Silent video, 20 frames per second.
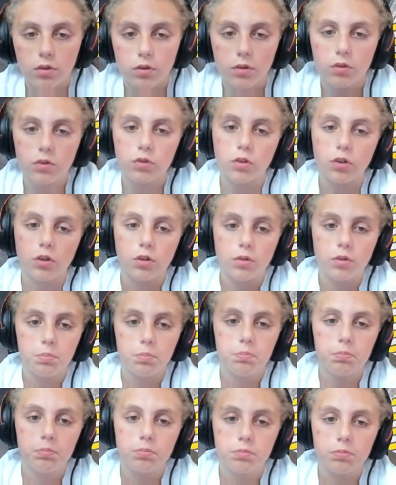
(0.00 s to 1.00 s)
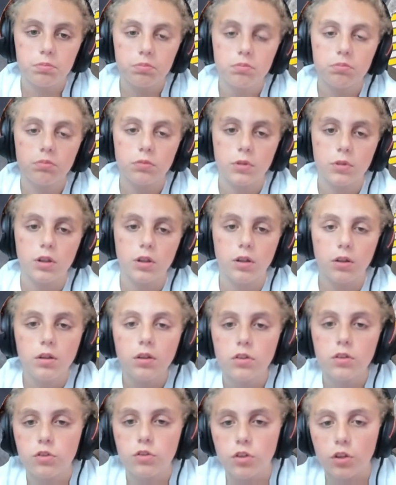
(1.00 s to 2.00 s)
So
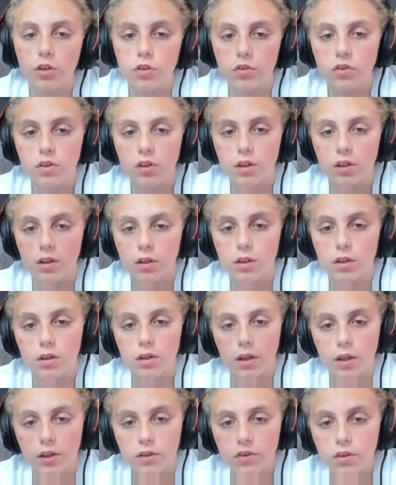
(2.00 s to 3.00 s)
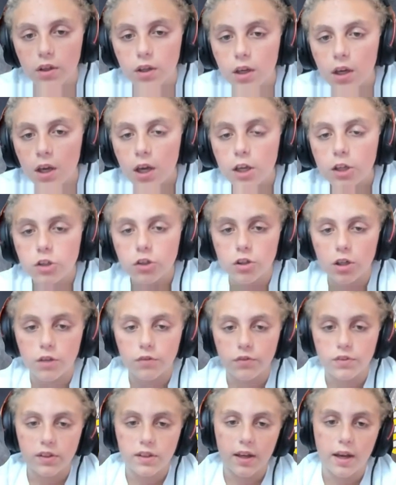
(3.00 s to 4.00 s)
it's just a light. Here you
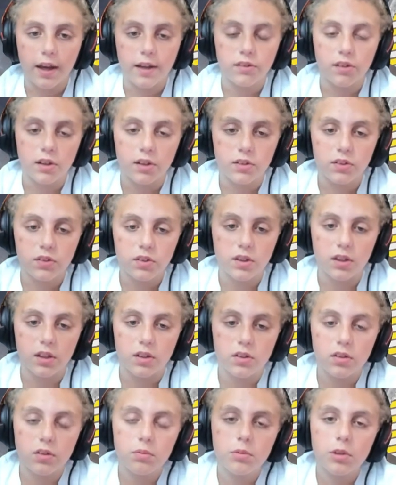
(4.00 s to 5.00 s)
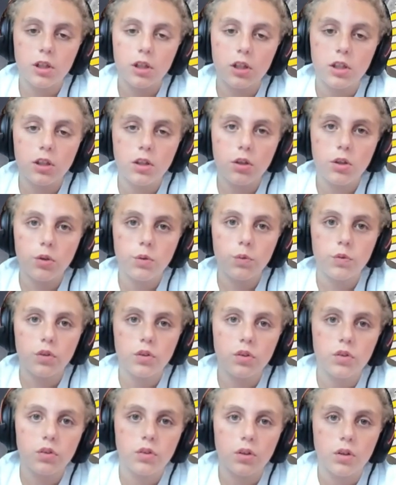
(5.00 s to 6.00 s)
have the anti-skid. You use
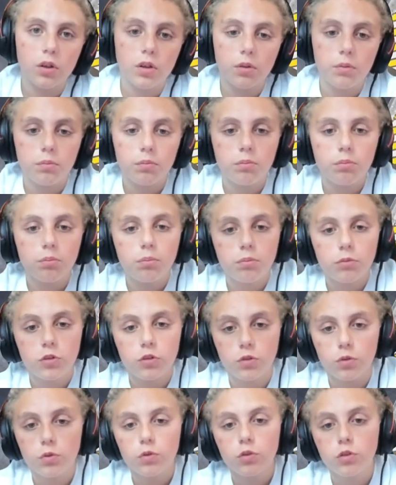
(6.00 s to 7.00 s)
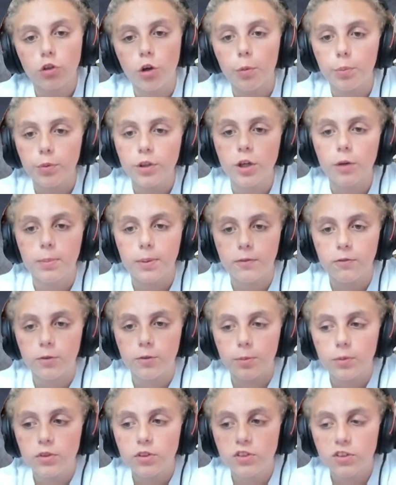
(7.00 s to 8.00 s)
it to stop the airplane
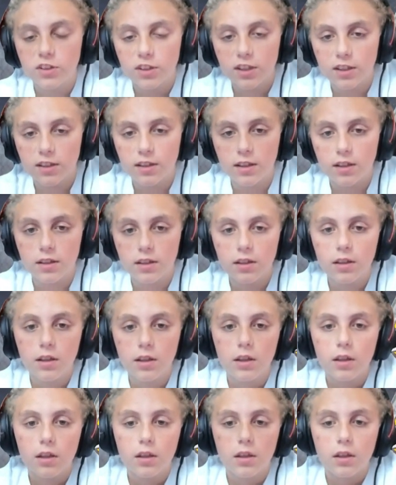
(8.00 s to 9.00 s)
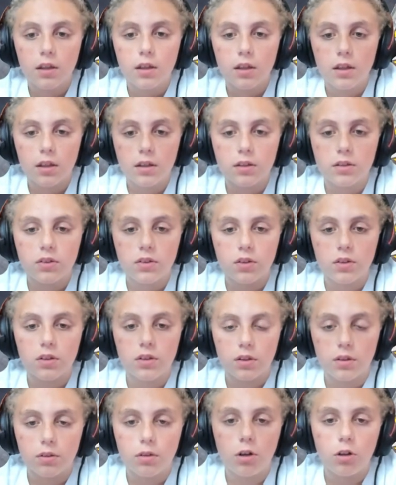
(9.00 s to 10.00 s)
from skidding. It
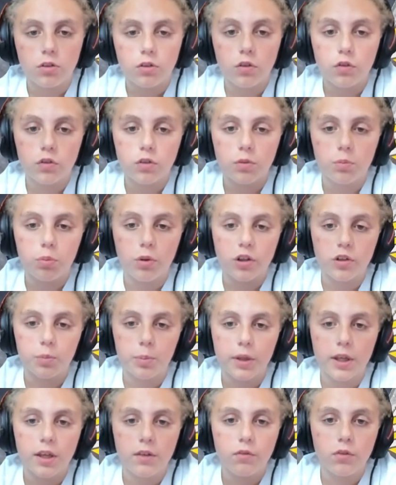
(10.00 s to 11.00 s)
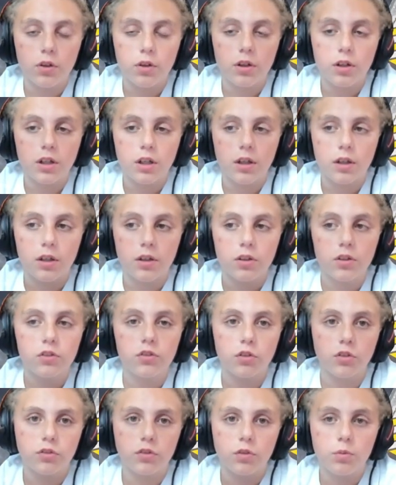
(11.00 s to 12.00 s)
alters the brake's behavior in a
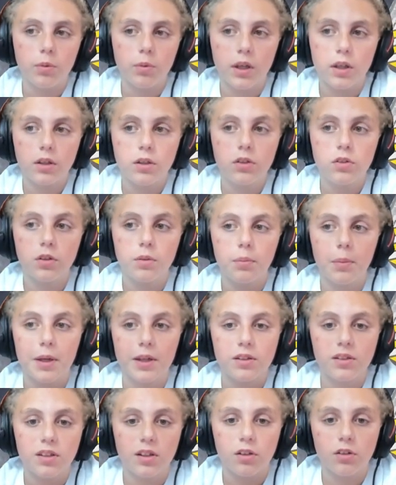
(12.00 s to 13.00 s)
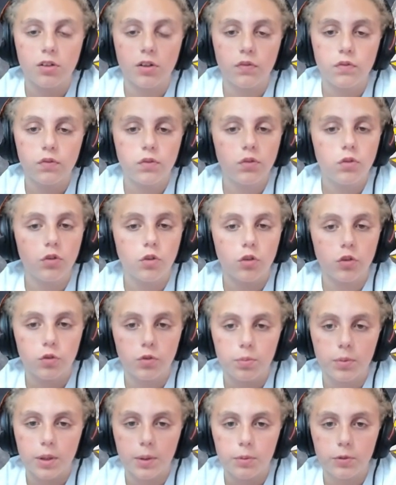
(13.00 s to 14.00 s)
certain way to make the aircraft
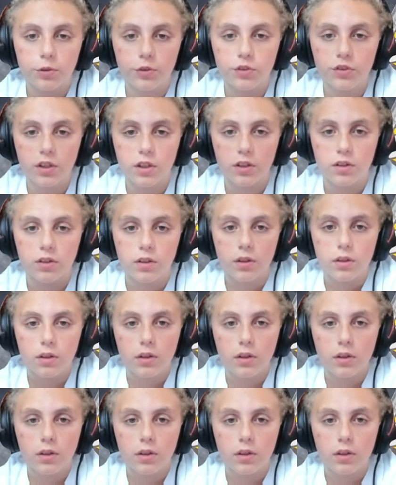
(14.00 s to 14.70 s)
not be able to skid.